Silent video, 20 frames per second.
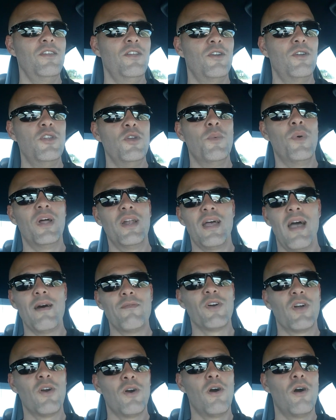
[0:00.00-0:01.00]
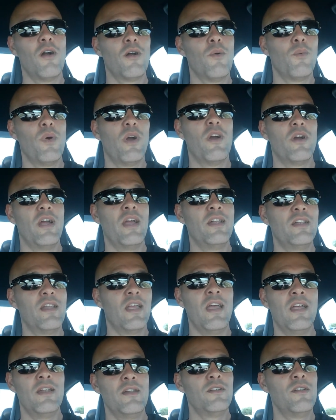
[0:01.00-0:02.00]
you know, you want to have a car where
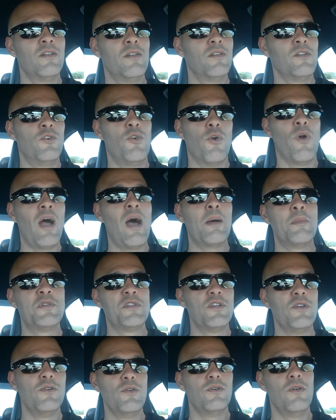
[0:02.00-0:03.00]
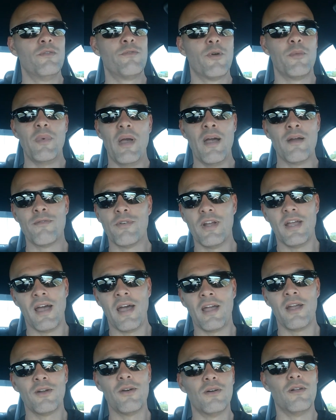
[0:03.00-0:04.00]
it grabs you from
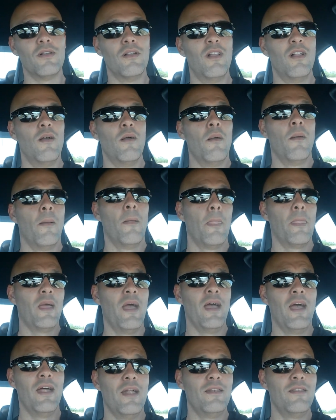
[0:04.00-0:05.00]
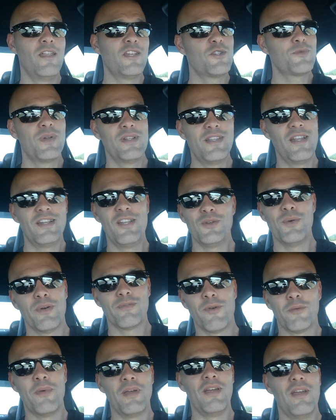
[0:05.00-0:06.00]
every angle. And this one didn't do
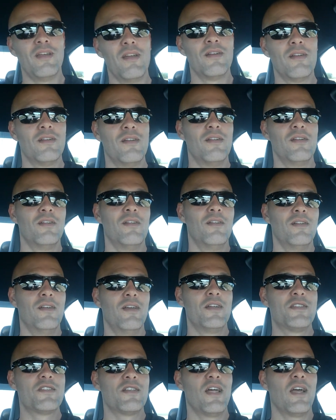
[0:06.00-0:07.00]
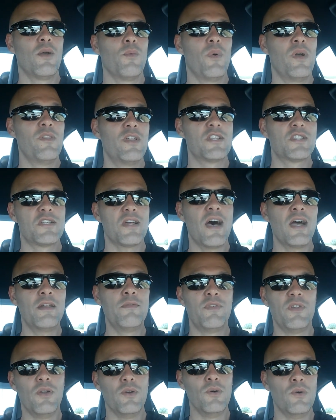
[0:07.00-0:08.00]
it for me. It's like when the
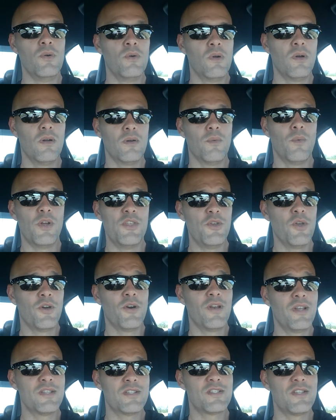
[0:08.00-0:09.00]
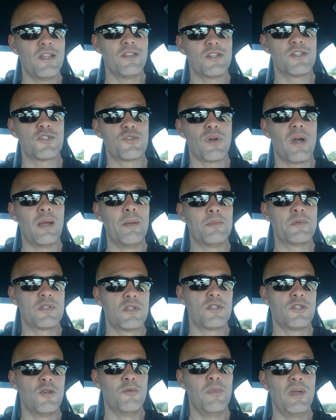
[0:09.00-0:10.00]
side view, when you couldn't see the
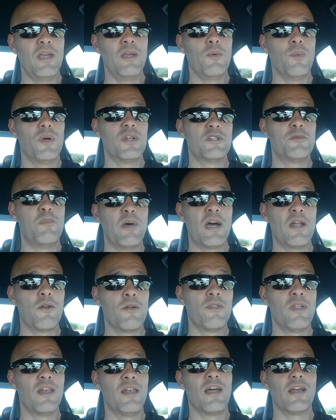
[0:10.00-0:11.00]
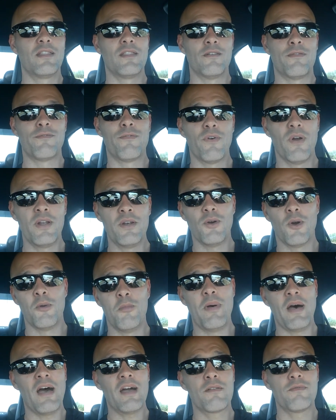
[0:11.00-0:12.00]
stripes, to me was better than like the front
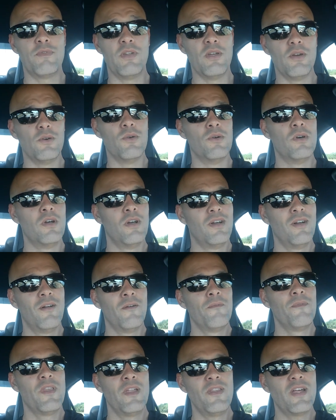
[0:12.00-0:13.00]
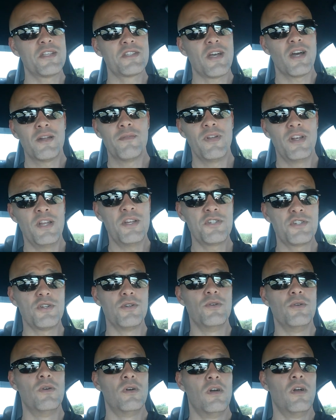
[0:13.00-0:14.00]
or back view, then that's kind of an
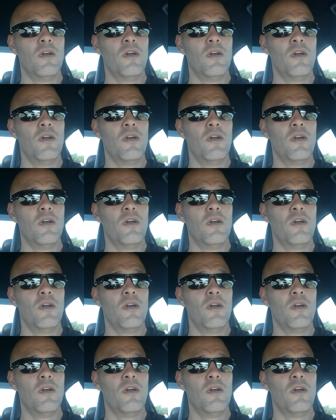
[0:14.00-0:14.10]
issue.